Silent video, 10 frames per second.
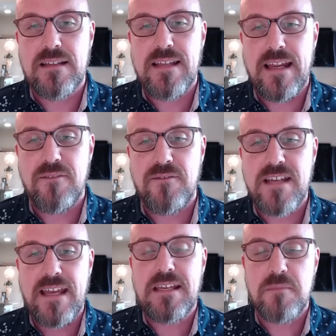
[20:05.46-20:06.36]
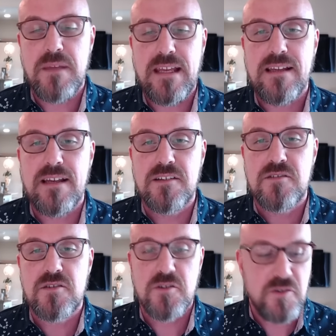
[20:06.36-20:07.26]
that have taken me
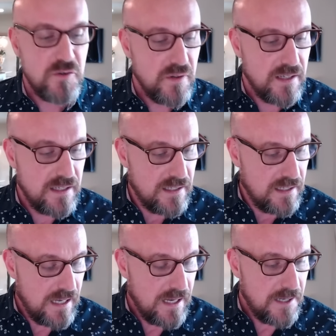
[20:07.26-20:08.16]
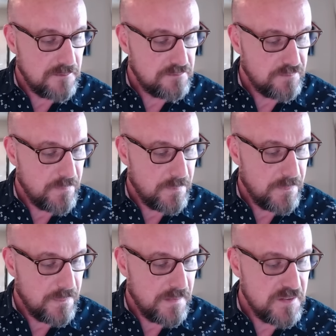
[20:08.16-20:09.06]
to
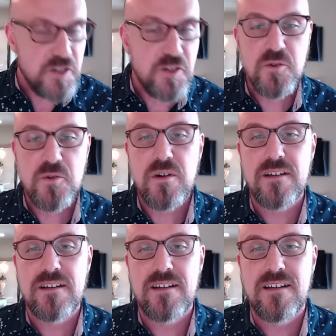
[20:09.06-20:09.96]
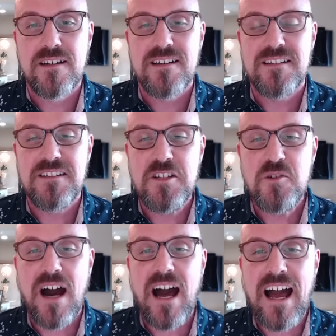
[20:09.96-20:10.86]
new
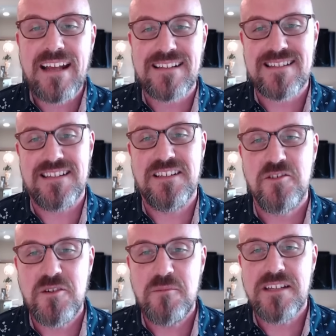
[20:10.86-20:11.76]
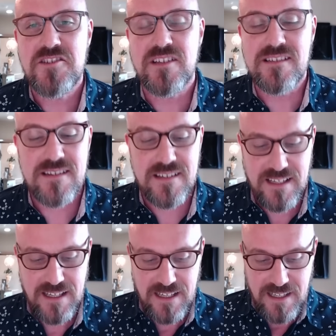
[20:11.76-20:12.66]
new heights and new dimensions.
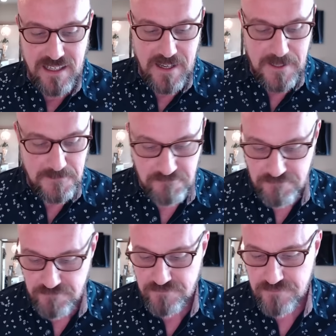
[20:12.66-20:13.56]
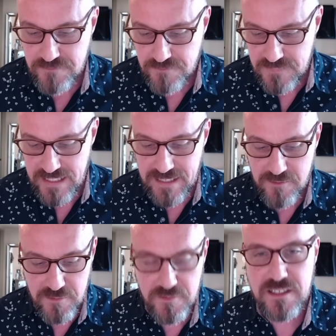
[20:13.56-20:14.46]
Um,
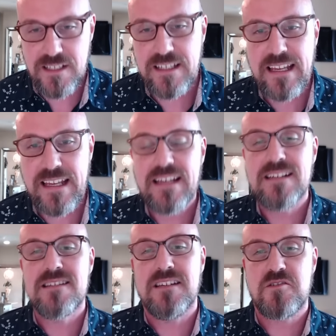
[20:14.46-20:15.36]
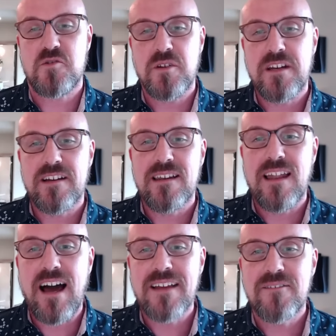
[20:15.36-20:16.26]
it really is an extraordinary
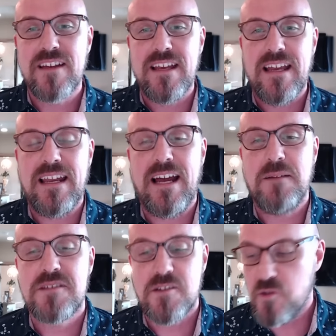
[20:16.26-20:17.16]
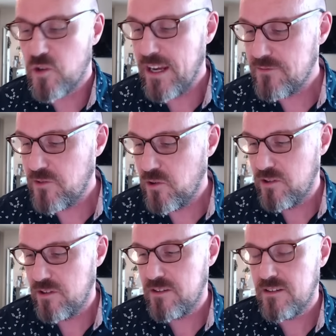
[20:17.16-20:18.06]
life. And I'm so grateful